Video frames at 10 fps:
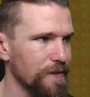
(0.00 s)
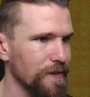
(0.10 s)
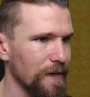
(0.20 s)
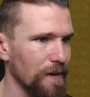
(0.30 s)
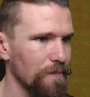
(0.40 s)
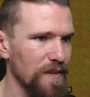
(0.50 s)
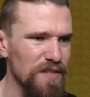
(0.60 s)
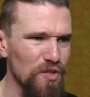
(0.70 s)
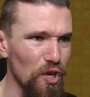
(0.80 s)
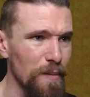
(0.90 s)
yeah,
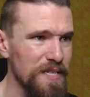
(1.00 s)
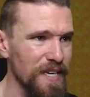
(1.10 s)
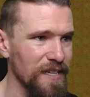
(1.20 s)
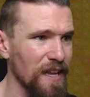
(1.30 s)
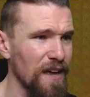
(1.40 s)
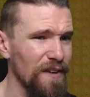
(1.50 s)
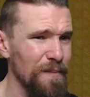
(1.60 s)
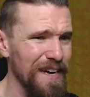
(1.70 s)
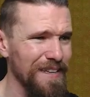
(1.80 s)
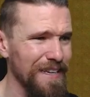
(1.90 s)
there's dermitic larvae
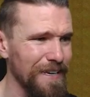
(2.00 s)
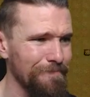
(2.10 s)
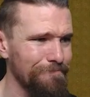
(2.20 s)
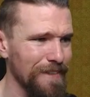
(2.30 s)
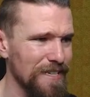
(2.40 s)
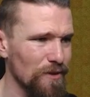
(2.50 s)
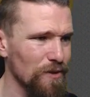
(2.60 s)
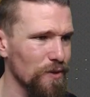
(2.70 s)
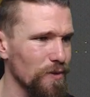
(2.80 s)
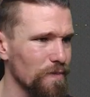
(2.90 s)
back there. That's
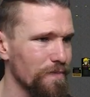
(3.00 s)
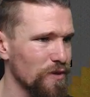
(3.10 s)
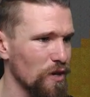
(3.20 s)
not cool.